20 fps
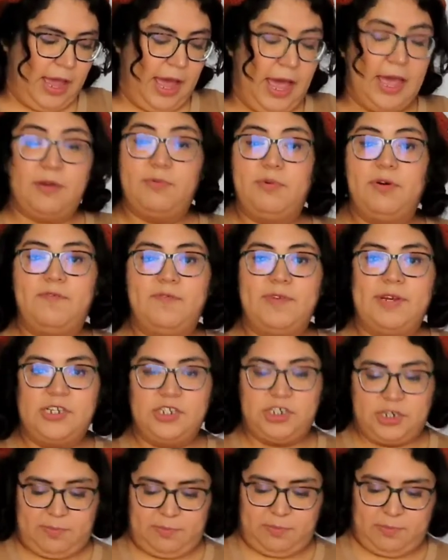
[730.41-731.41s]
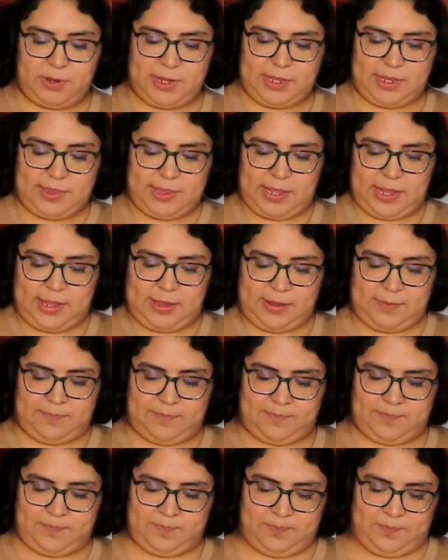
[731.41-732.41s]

I will finish up with the